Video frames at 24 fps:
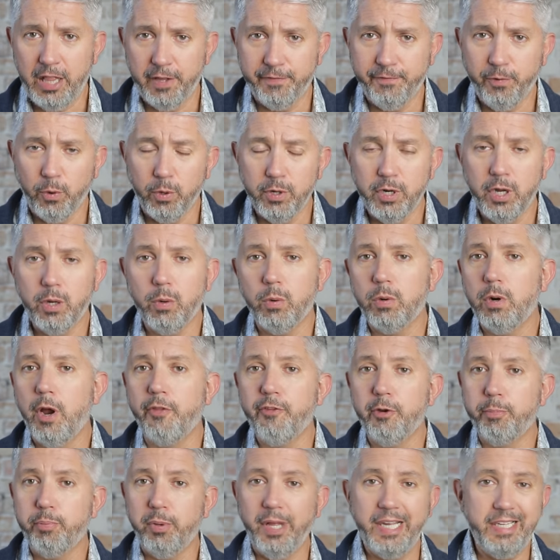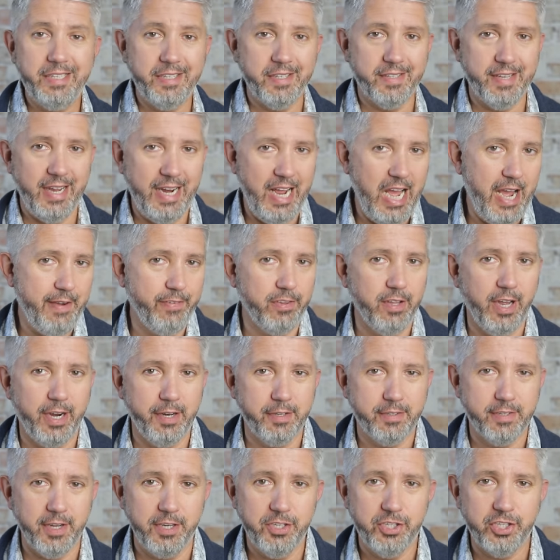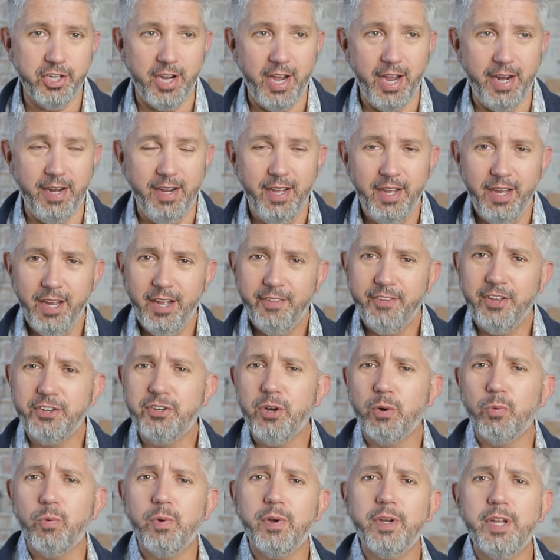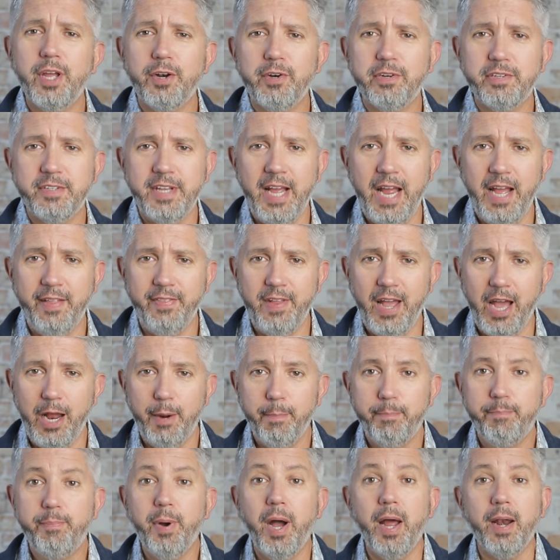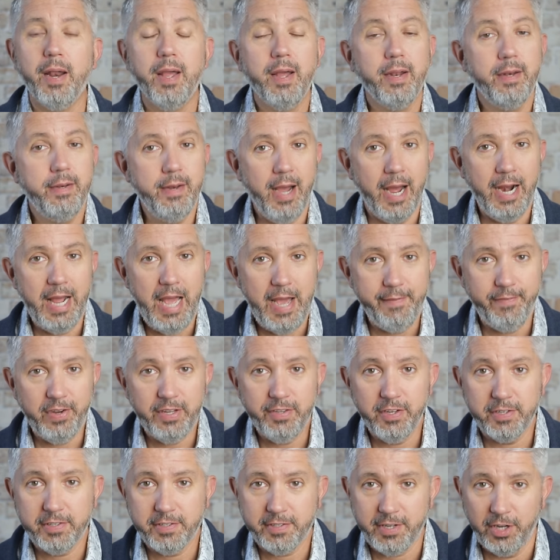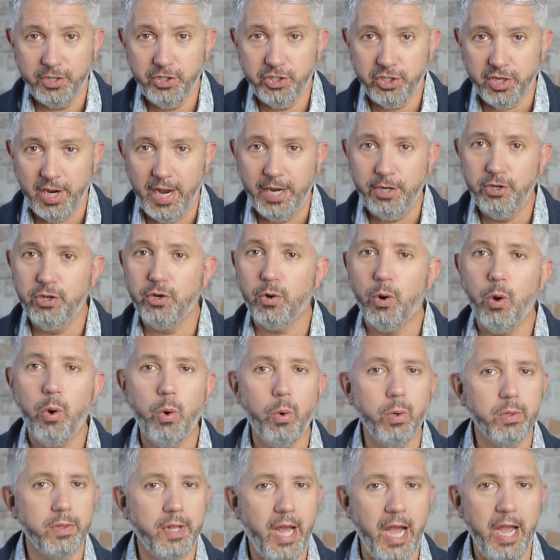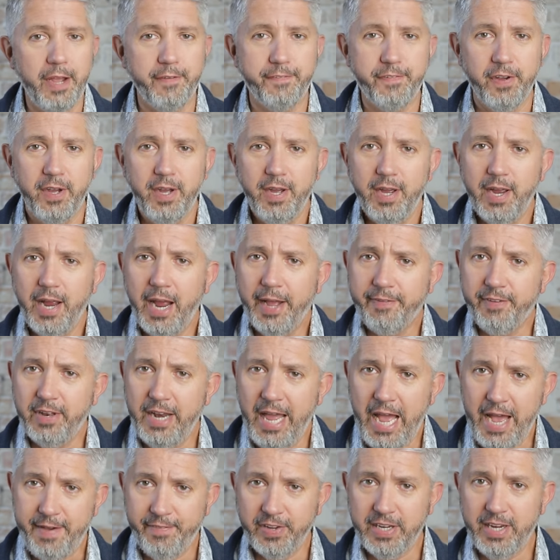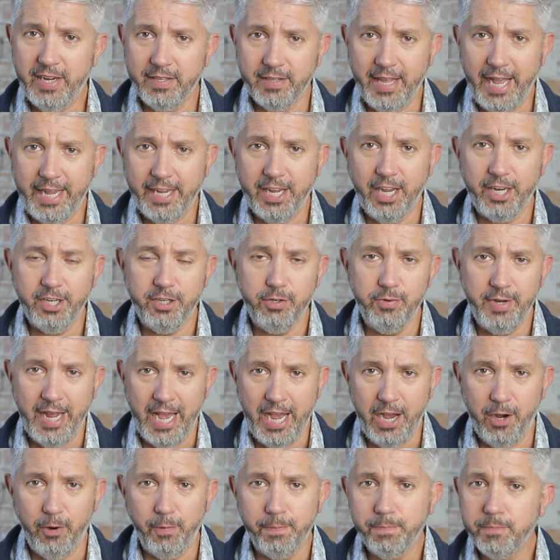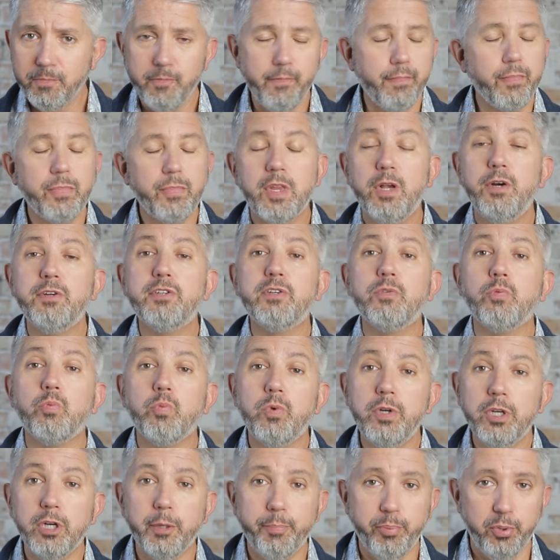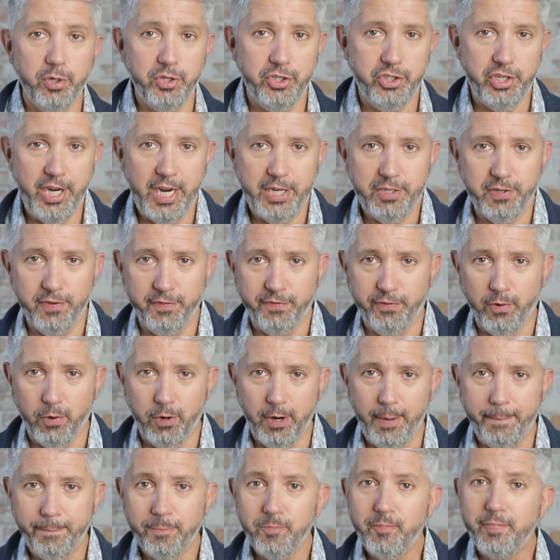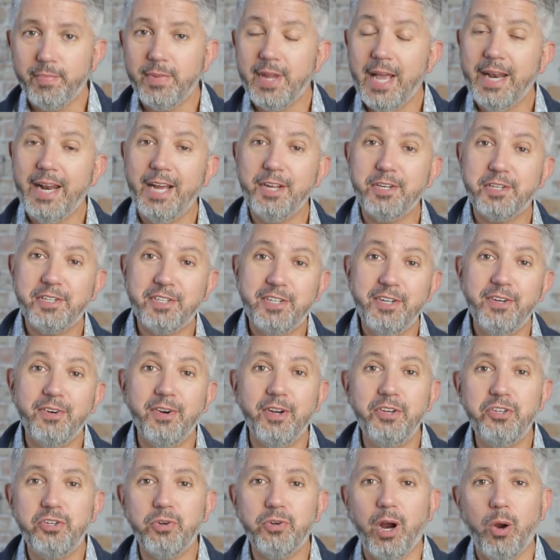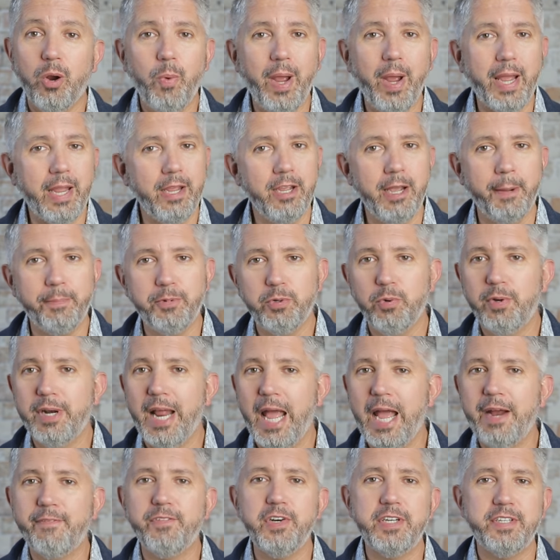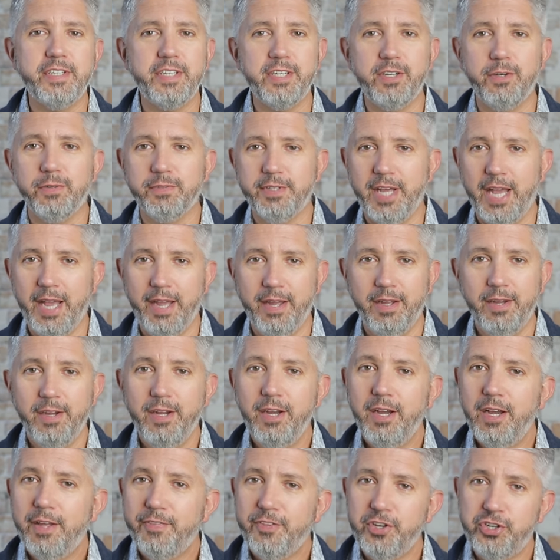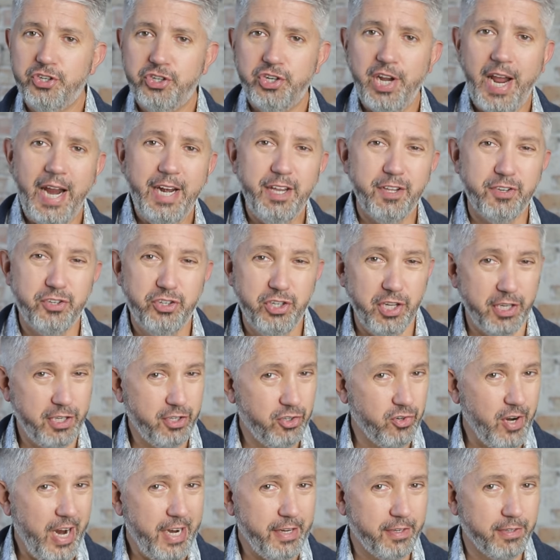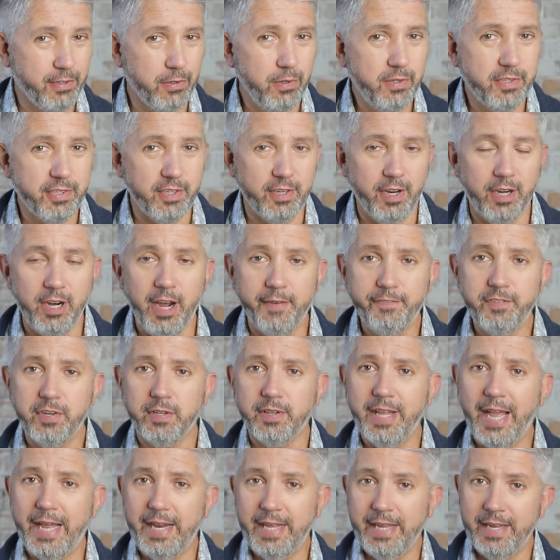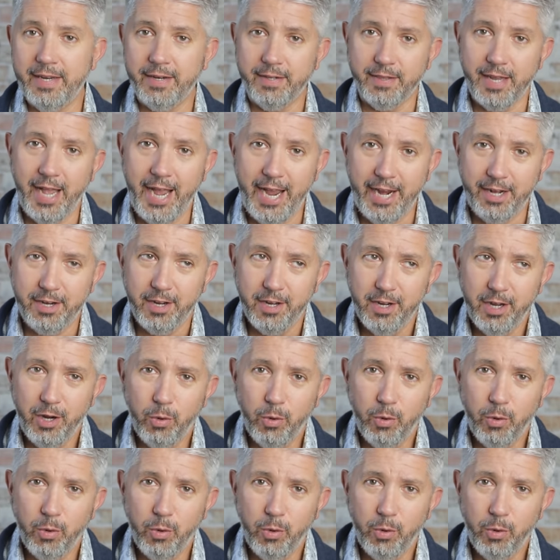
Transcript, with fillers: California or other places that have a lot of sunshine that don't really understand that. But not having the sunshine your whole life and then having it like I do now, there's a real appreciation for it. And I still enjoy waking up to it every single day. The shade is just translucent enough to let in light